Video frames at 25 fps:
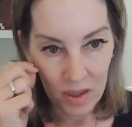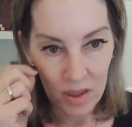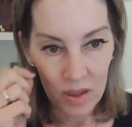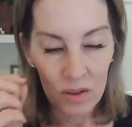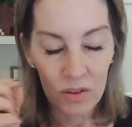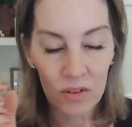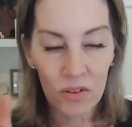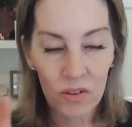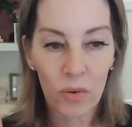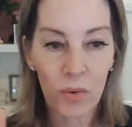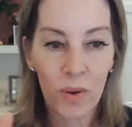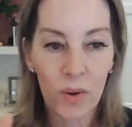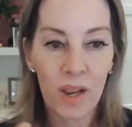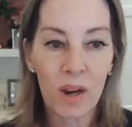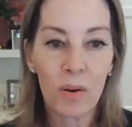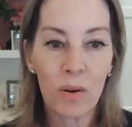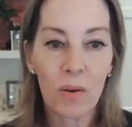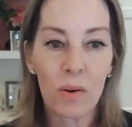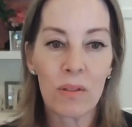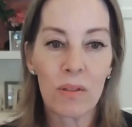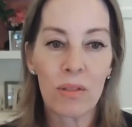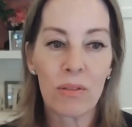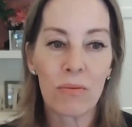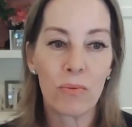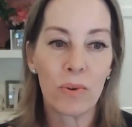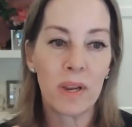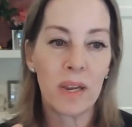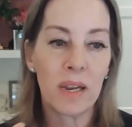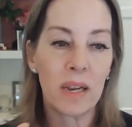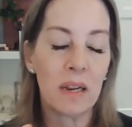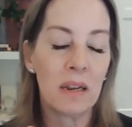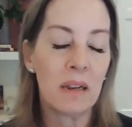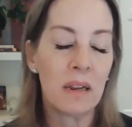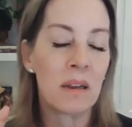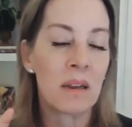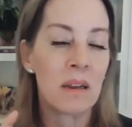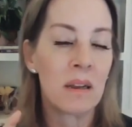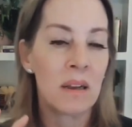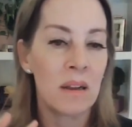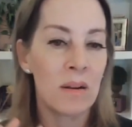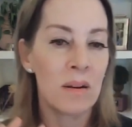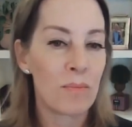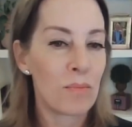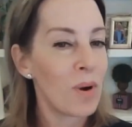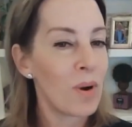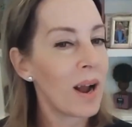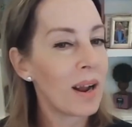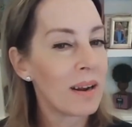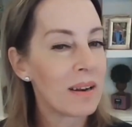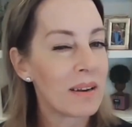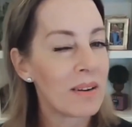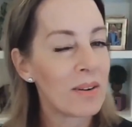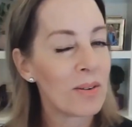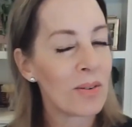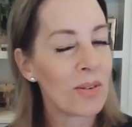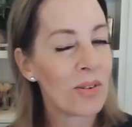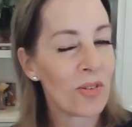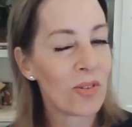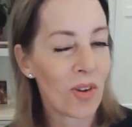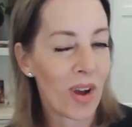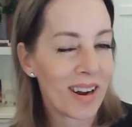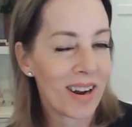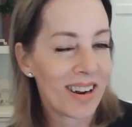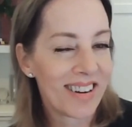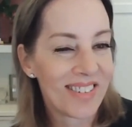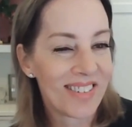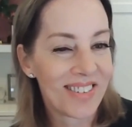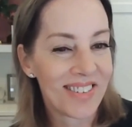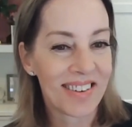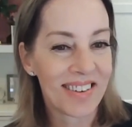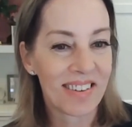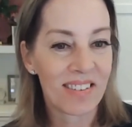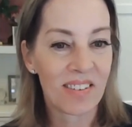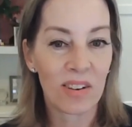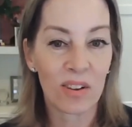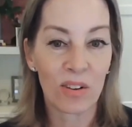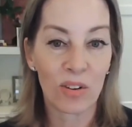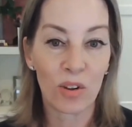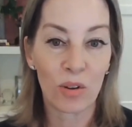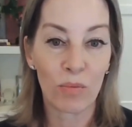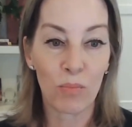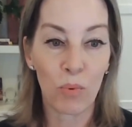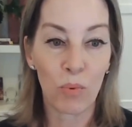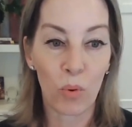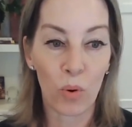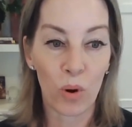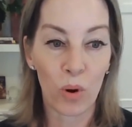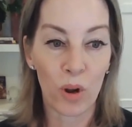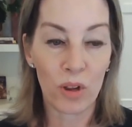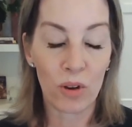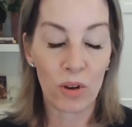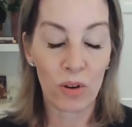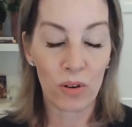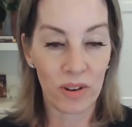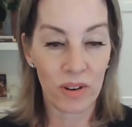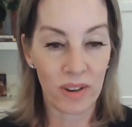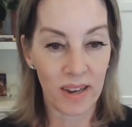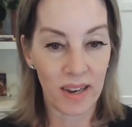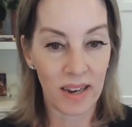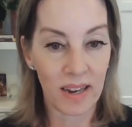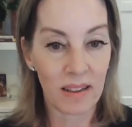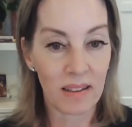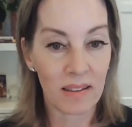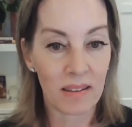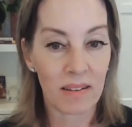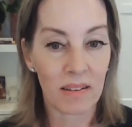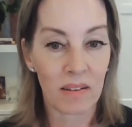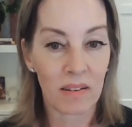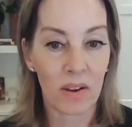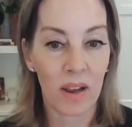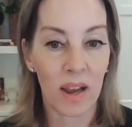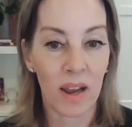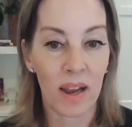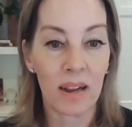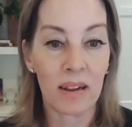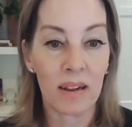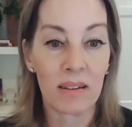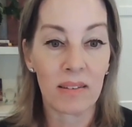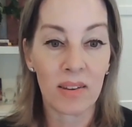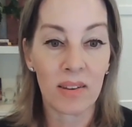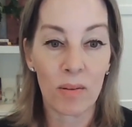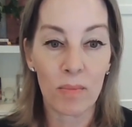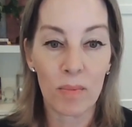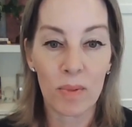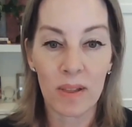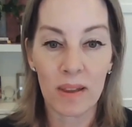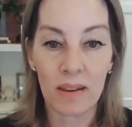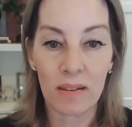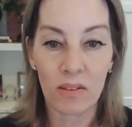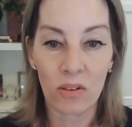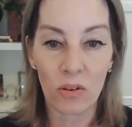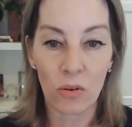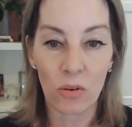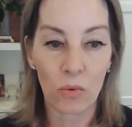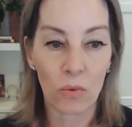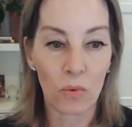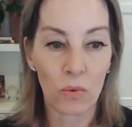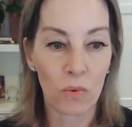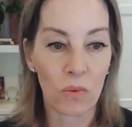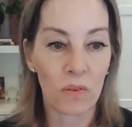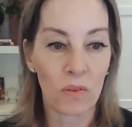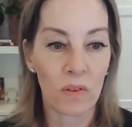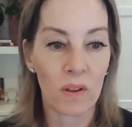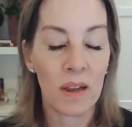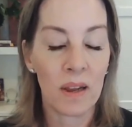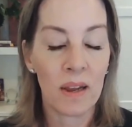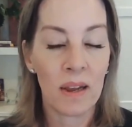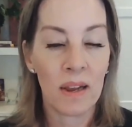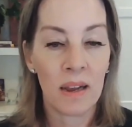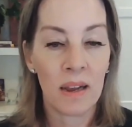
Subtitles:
So here are 3 practical strategies to support your teens. Okay. And some of these tools